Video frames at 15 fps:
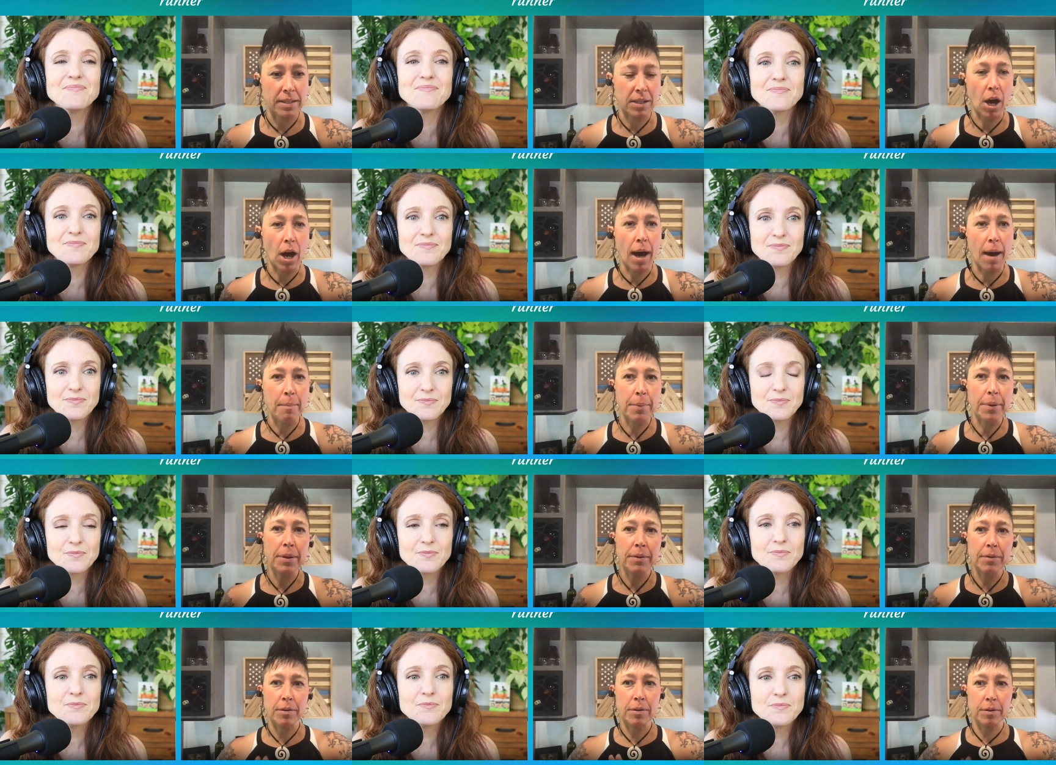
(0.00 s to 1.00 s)
Speaker 1: top
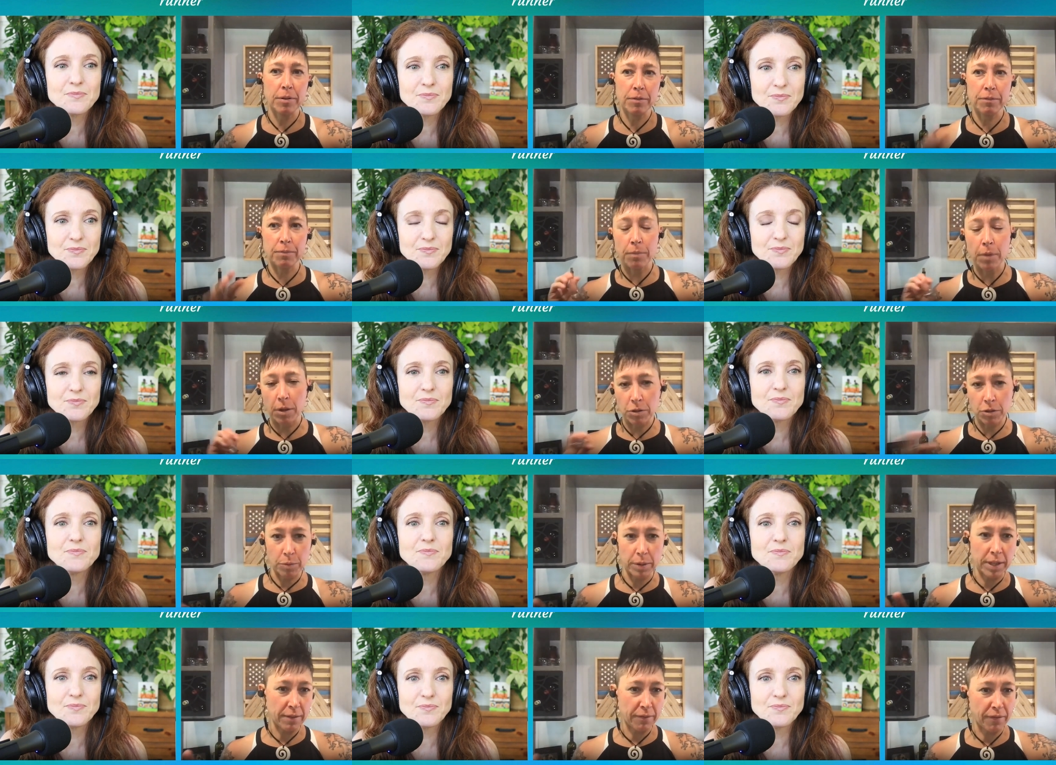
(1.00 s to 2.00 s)

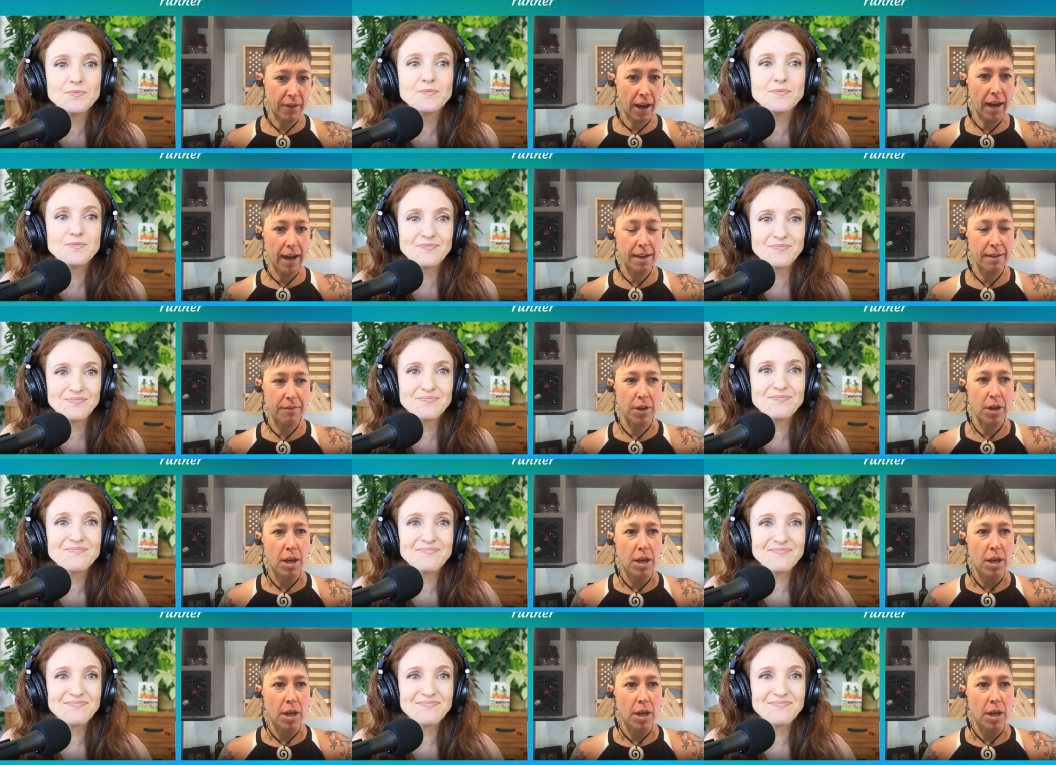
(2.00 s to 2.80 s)
three to five,